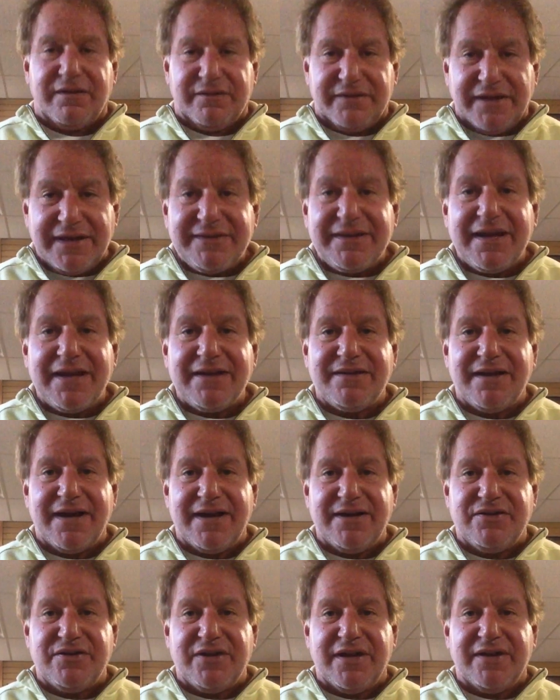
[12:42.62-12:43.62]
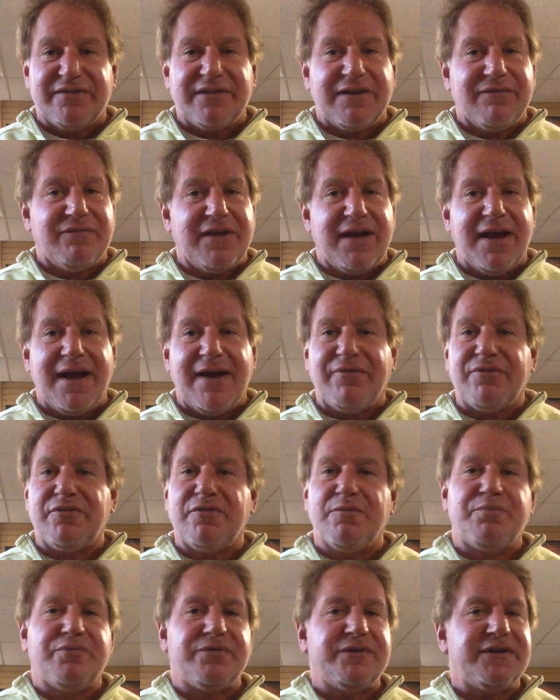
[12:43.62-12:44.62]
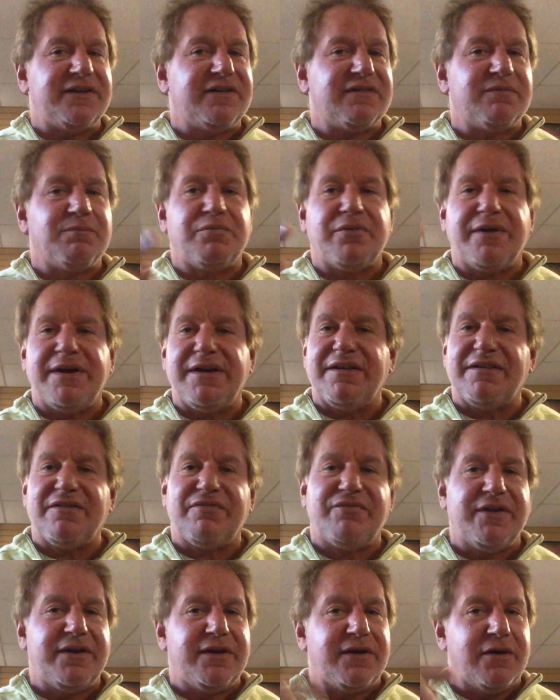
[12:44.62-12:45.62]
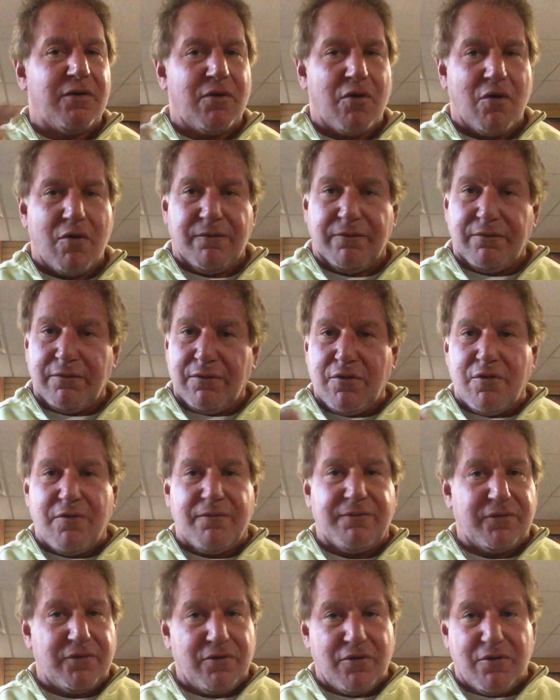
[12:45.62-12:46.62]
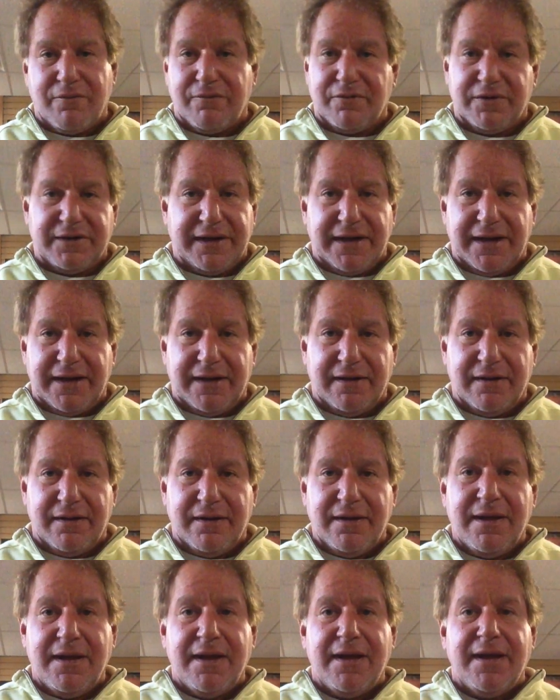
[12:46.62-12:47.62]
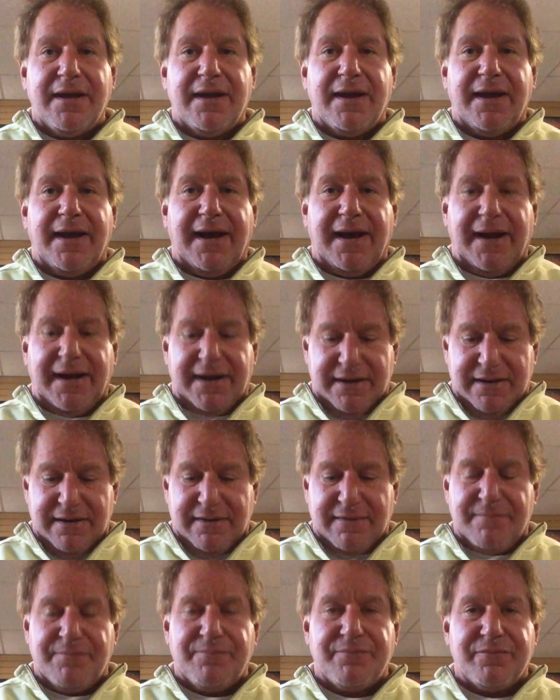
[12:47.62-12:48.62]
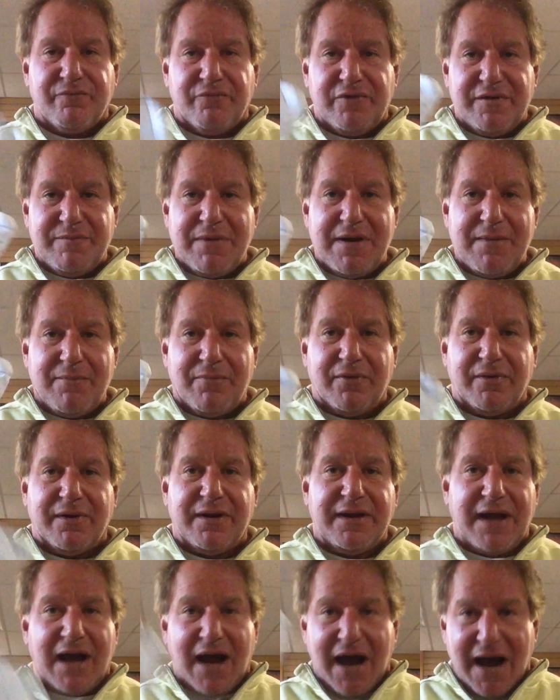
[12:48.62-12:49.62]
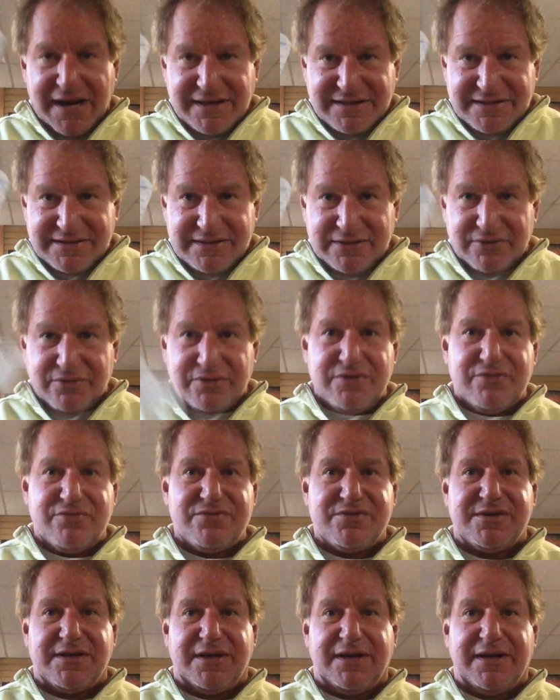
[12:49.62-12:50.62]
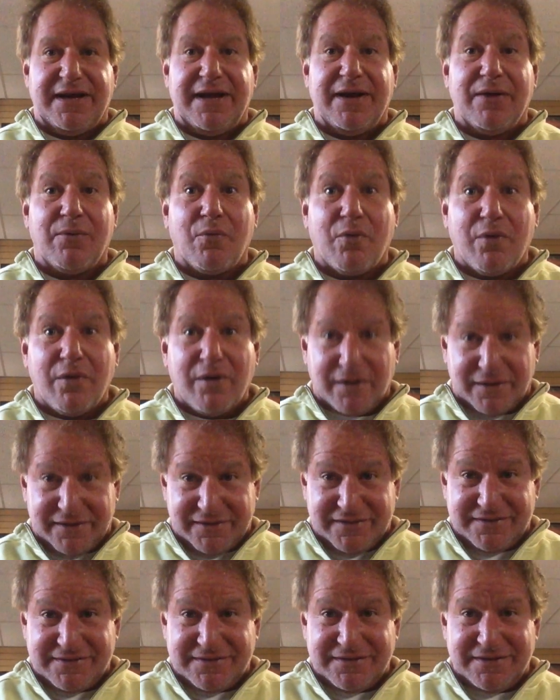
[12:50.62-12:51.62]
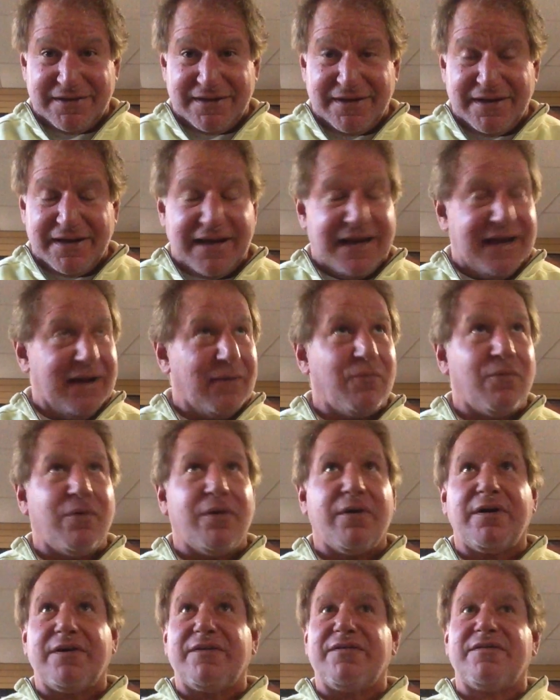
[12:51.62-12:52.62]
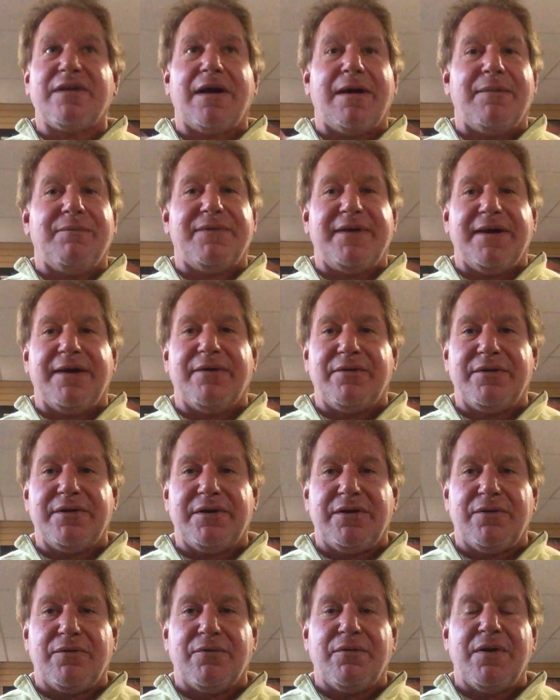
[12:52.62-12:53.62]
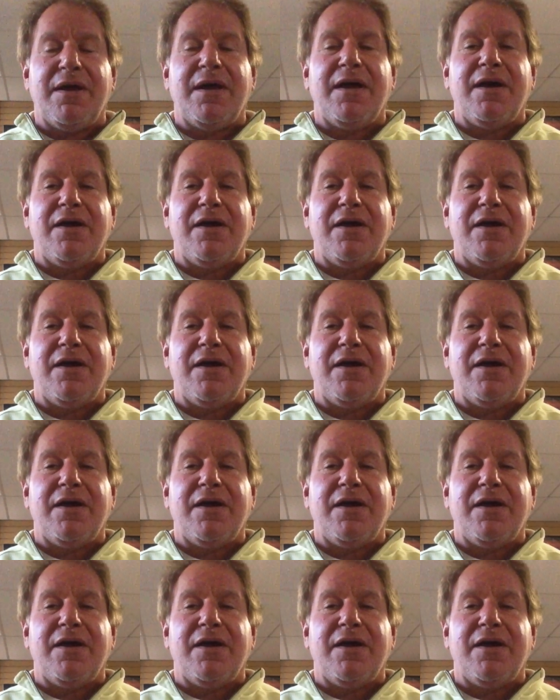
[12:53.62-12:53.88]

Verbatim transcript: Let that digest. If you have to, please play this video over and over and over again. And remember, I still use it, it works. It works, I'm telling you.